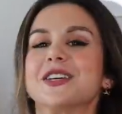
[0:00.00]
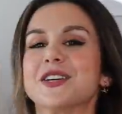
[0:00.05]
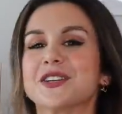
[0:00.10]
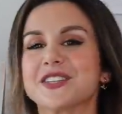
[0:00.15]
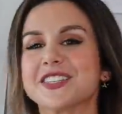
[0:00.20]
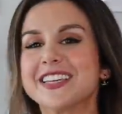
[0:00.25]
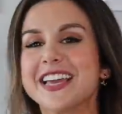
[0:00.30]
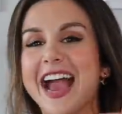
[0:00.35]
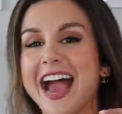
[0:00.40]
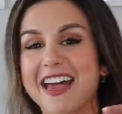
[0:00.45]

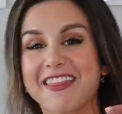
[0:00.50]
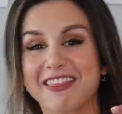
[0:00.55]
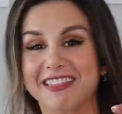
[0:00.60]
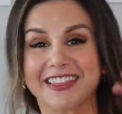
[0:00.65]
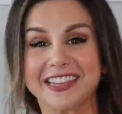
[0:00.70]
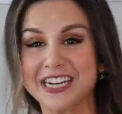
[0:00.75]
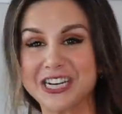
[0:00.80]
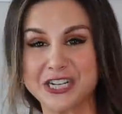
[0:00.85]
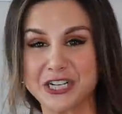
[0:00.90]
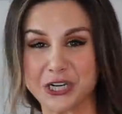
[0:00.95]
here's the
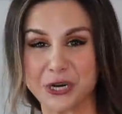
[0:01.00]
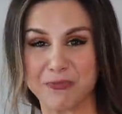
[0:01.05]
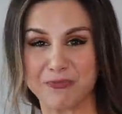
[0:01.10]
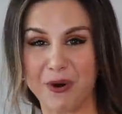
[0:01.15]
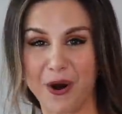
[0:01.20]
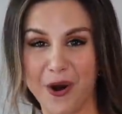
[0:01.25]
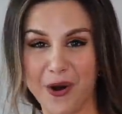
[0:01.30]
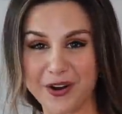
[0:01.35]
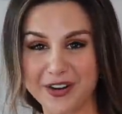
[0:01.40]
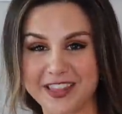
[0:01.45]

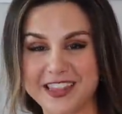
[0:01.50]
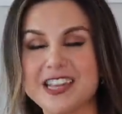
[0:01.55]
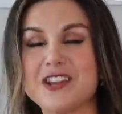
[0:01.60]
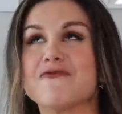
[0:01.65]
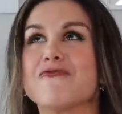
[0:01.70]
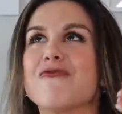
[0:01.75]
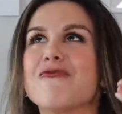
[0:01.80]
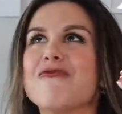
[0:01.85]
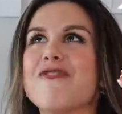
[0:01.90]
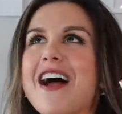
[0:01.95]
athleisure part,
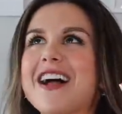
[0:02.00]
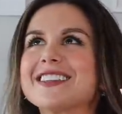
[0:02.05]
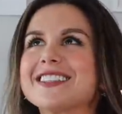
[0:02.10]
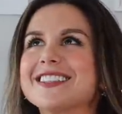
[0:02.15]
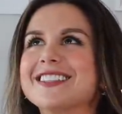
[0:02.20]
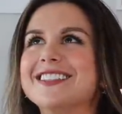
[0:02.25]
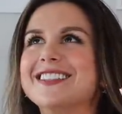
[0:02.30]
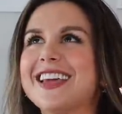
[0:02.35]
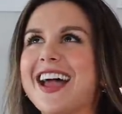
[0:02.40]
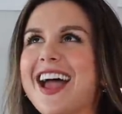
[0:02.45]
the rest